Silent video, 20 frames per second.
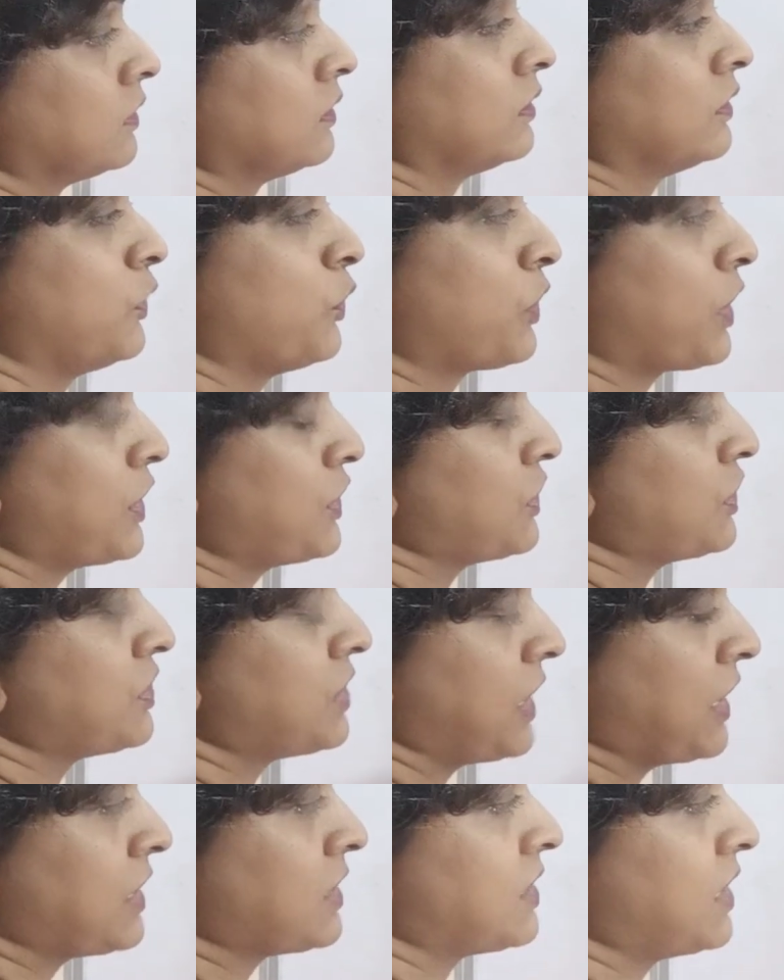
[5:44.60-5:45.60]
You can
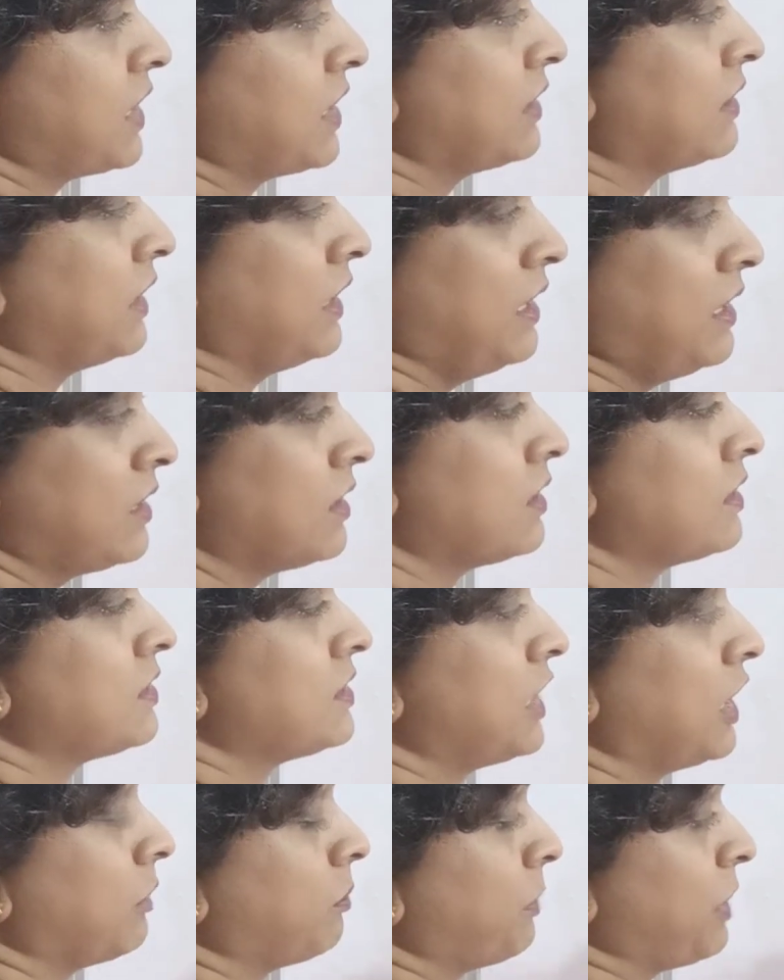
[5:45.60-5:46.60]
just extend the
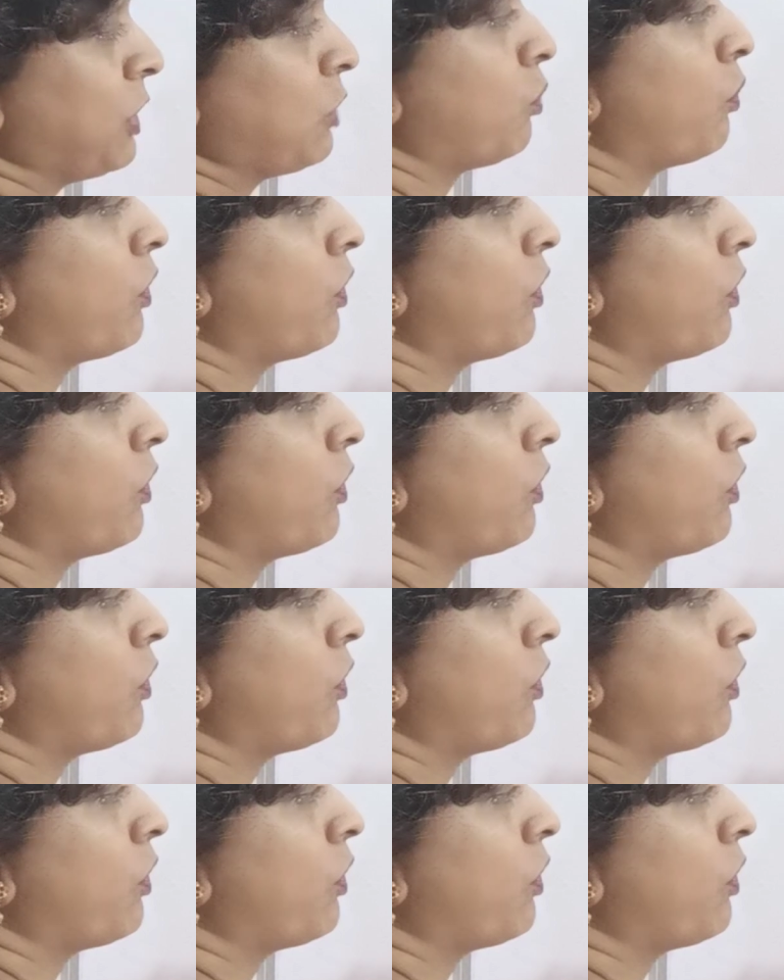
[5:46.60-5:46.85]
statement